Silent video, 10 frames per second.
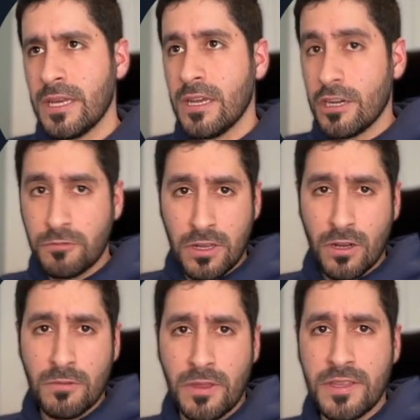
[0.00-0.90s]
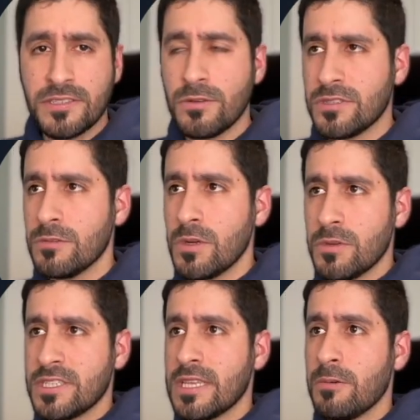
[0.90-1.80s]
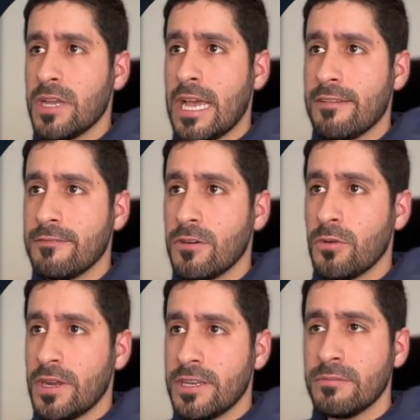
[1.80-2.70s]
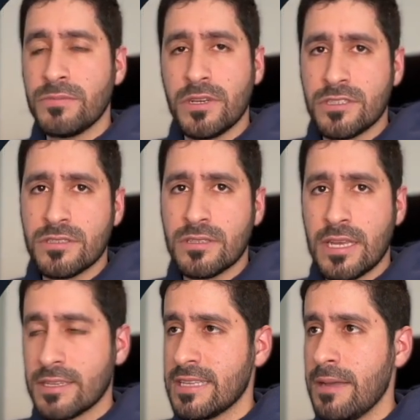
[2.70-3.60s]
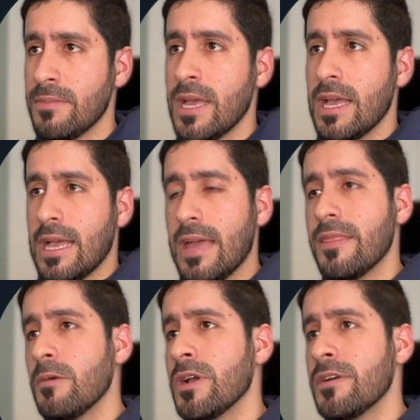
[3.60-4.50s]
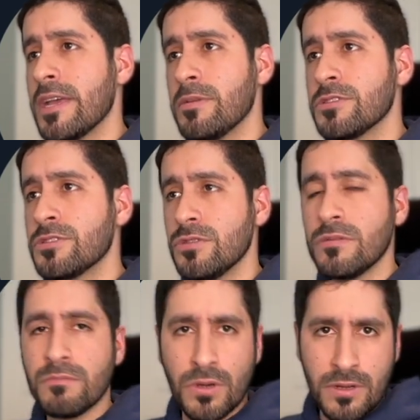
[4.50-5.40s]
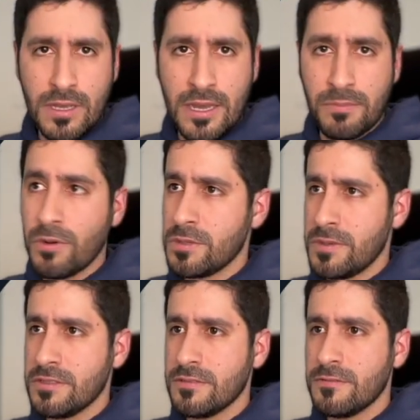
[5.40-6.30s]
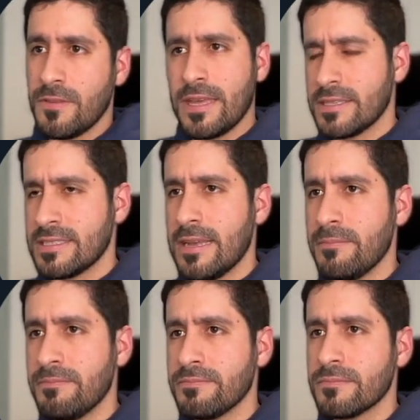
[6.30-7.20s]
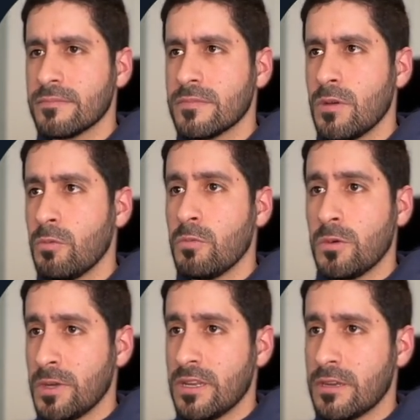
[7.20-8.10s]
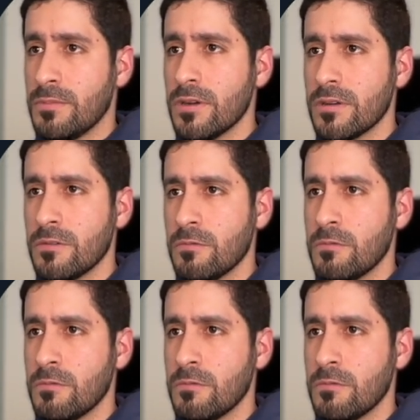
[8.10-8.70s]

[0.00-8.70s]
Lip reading: If we log in with this user, we will see that we have already purchased an exam and that we are able to book an appointment for that exam. When we click book, we